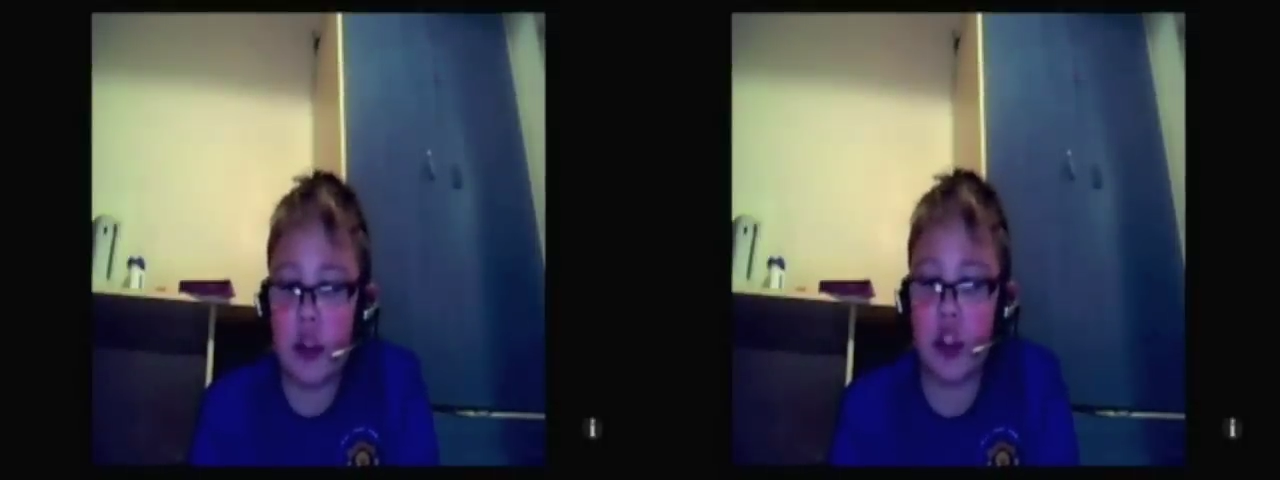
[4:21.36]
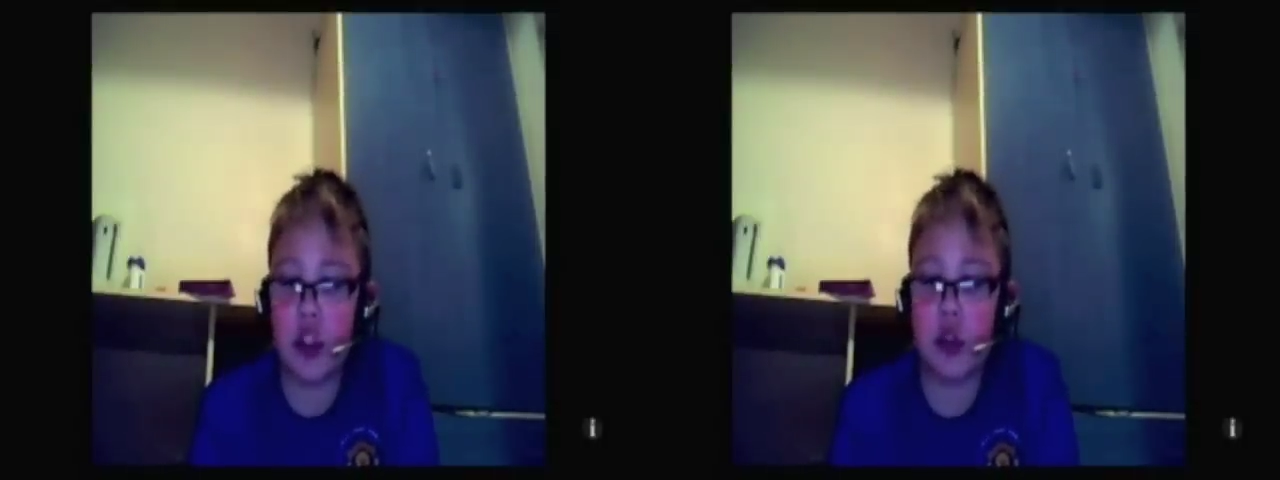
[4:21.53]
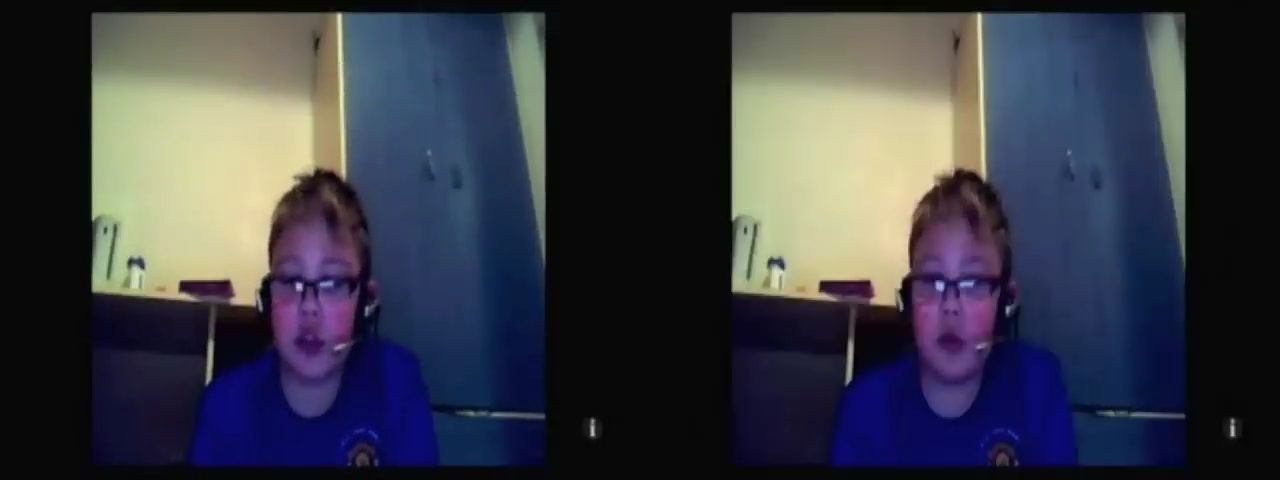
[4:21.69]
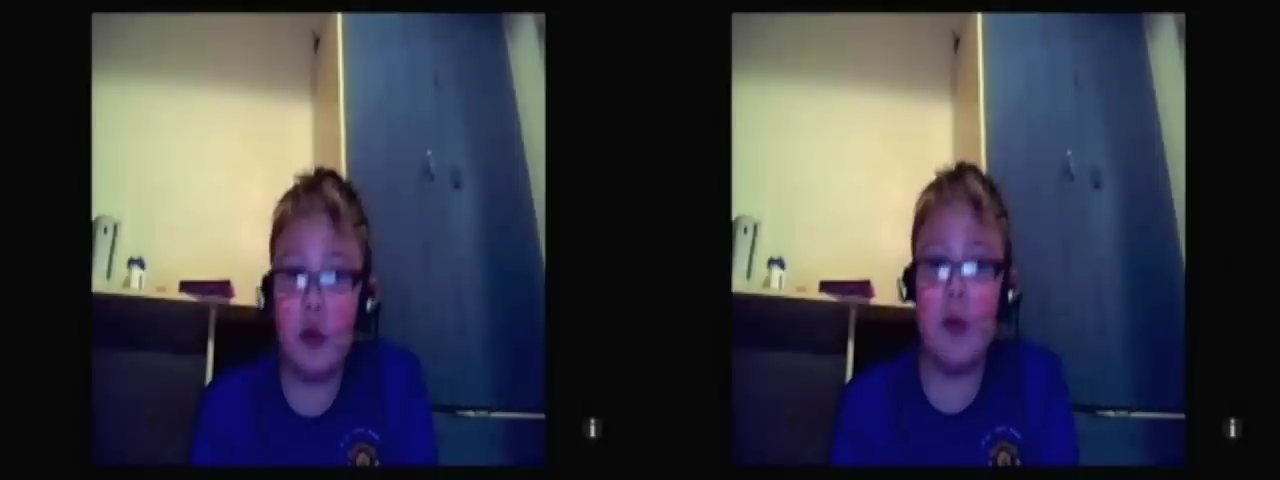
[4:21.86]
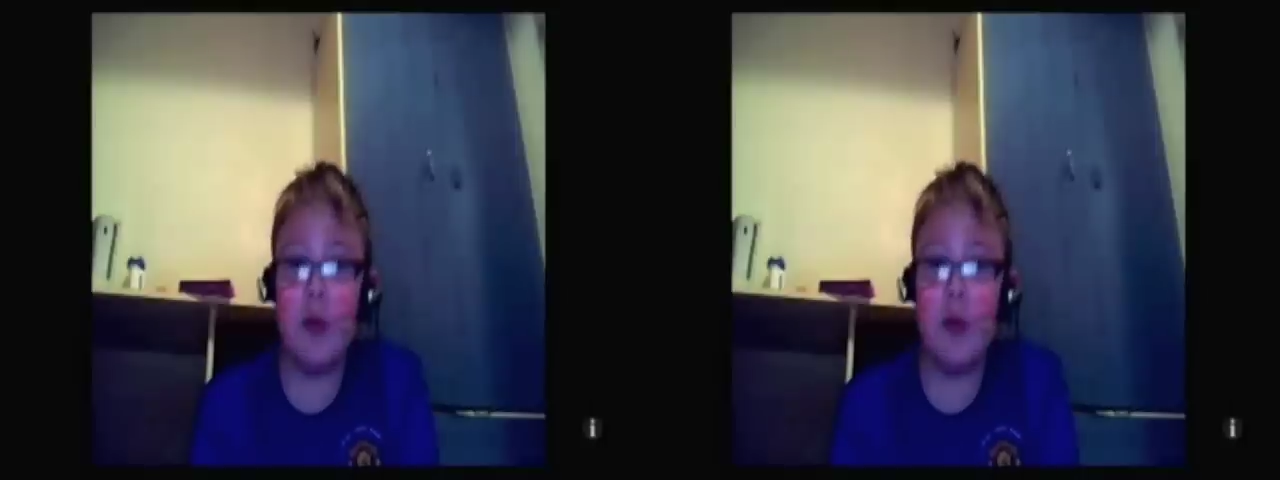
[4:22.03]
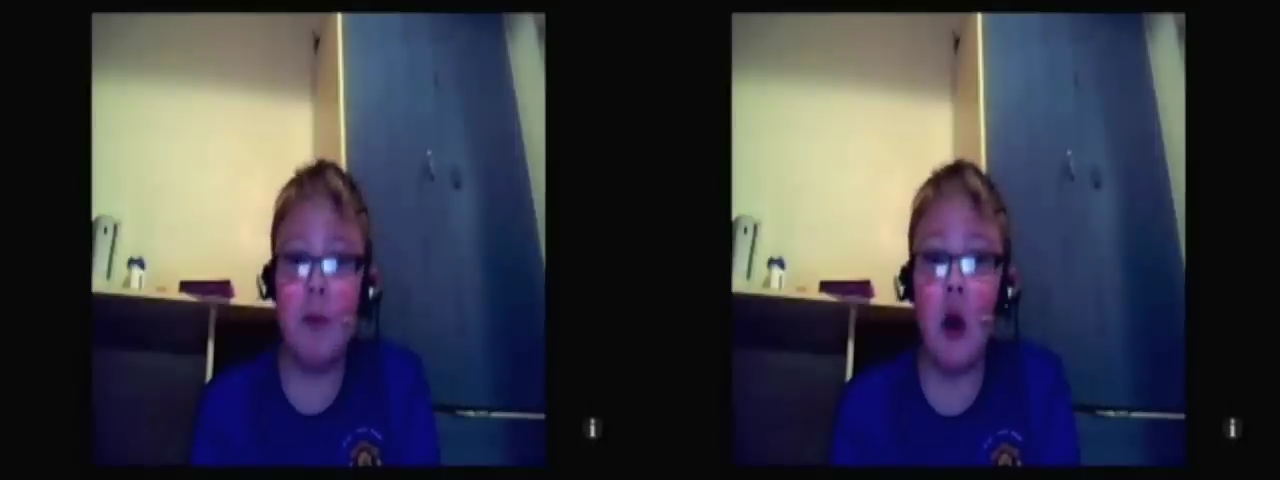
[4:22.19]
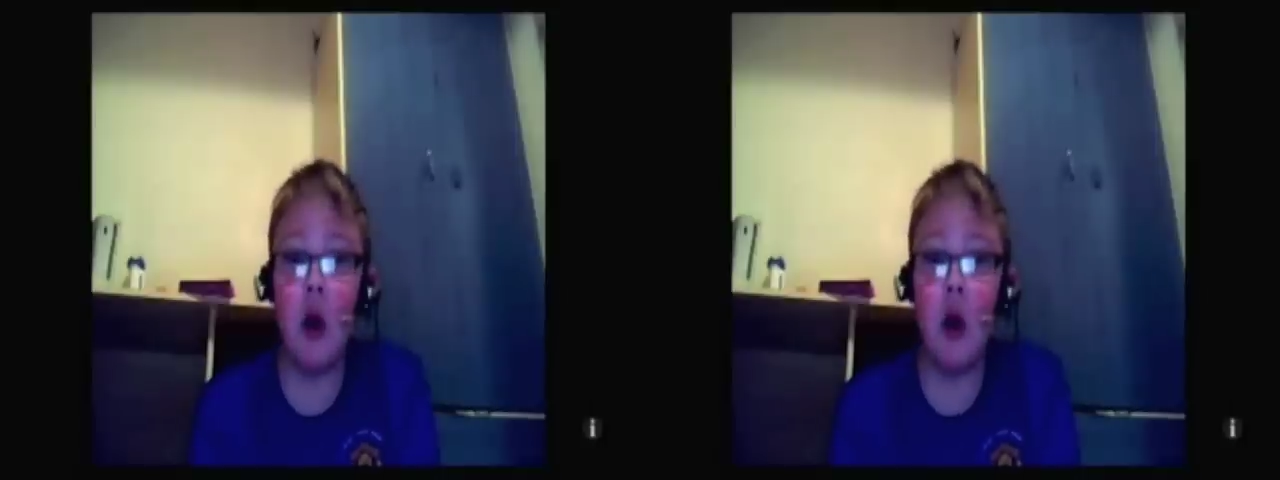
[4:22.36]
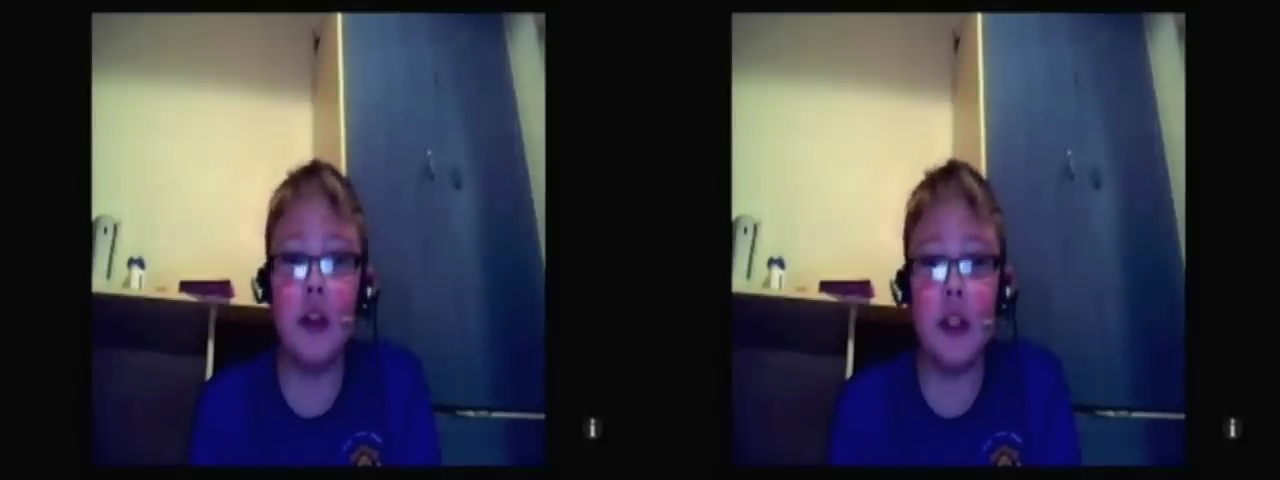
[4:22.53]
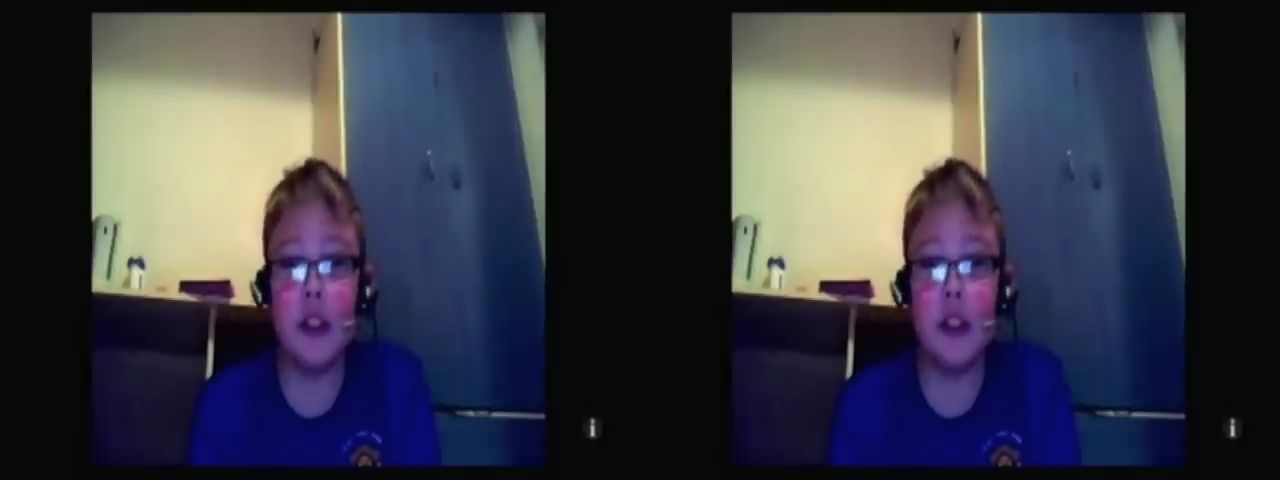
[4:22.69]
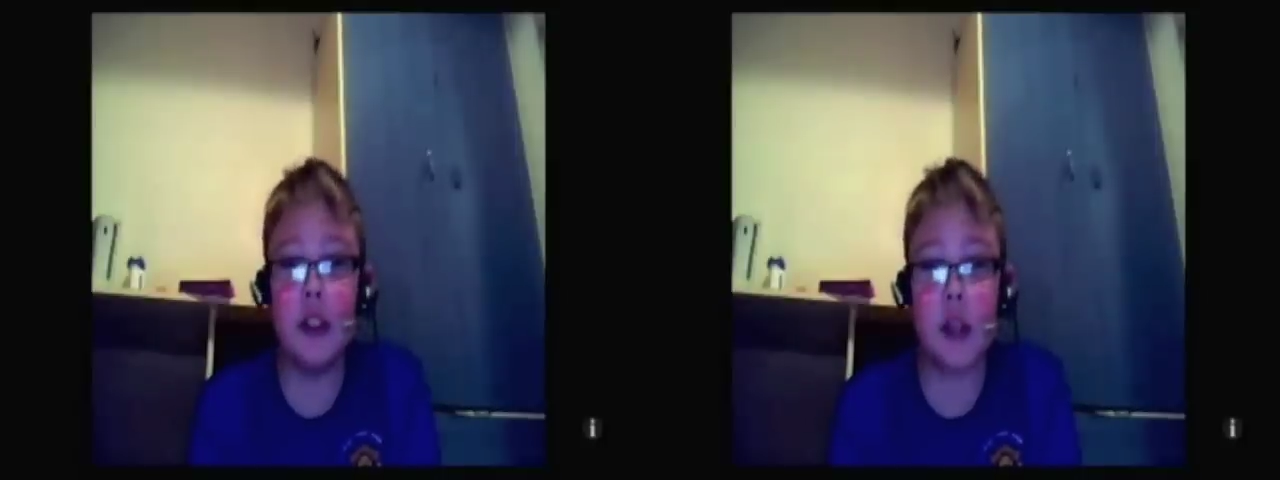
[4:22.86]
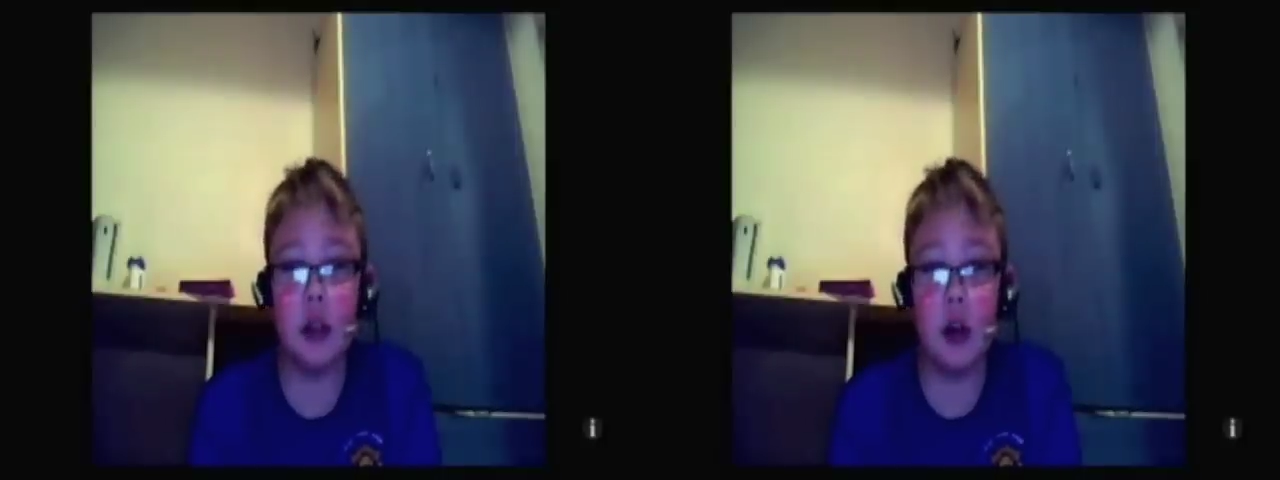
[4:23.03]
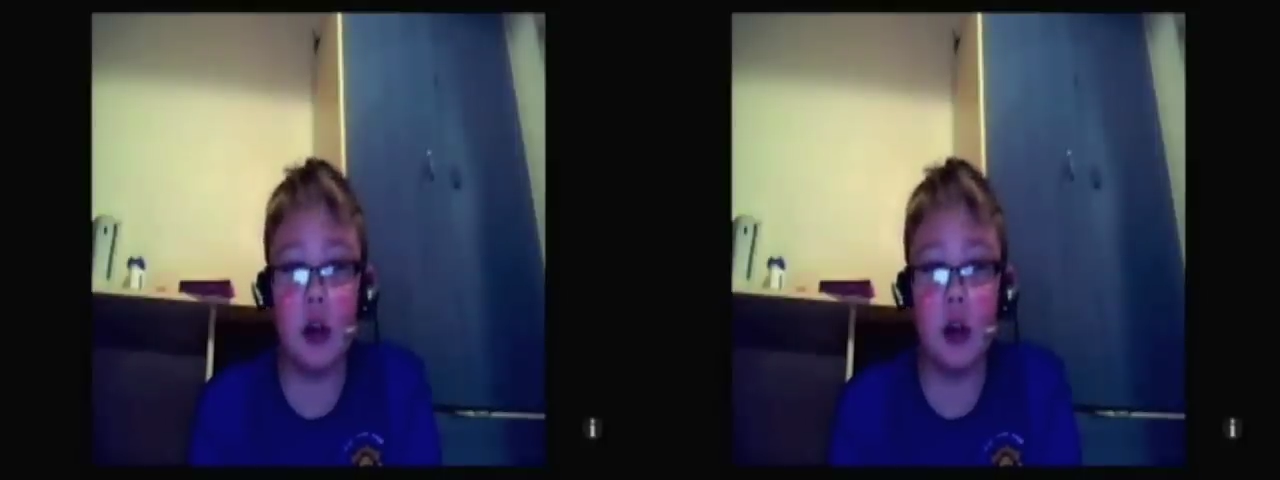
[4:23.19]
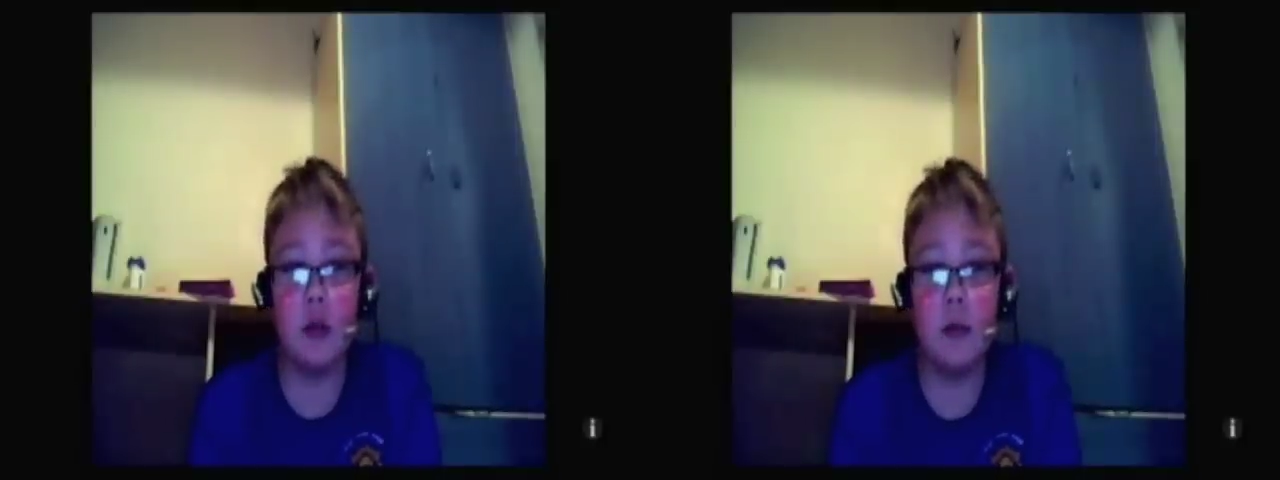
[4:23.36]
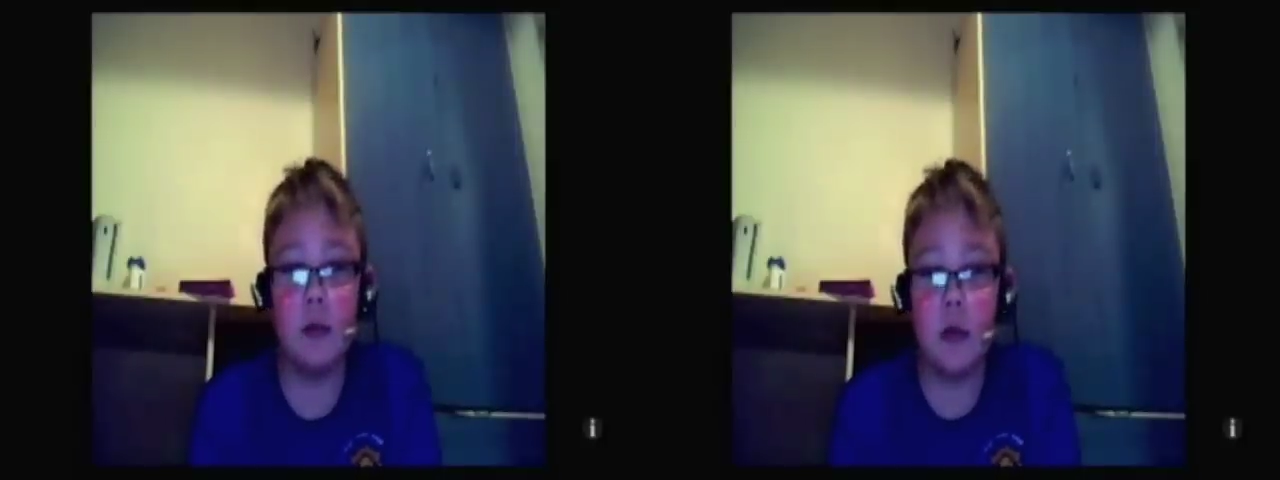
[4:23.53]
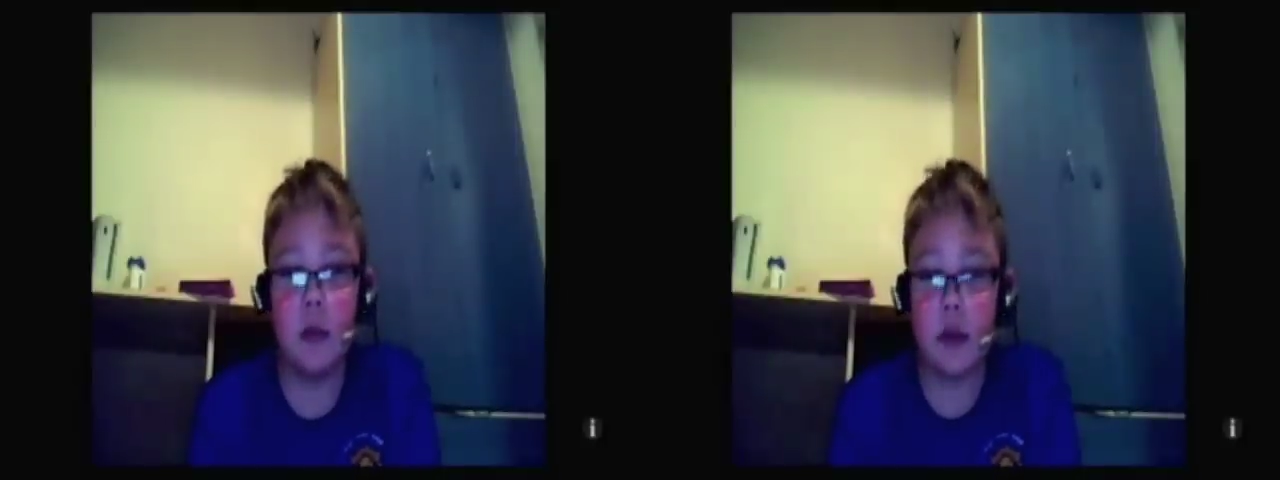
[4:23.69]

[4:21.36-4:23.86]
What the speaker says: because we bought the Nintendo